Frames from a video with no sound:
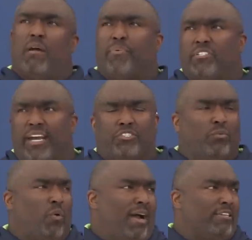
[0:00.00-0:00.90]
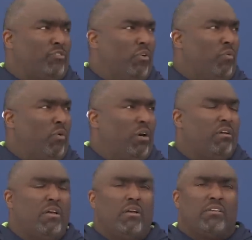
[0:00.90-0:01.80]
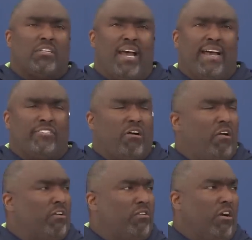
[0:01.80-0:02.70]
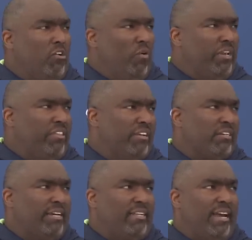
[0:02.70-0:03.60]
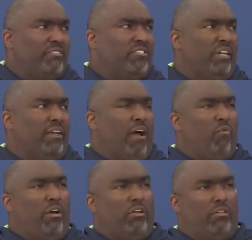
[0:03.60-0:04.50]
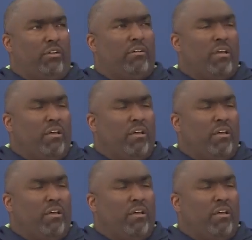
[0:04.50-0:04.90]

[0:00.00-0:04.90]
protection-wise, knowing where slides are going and things like that, and seeing how well are the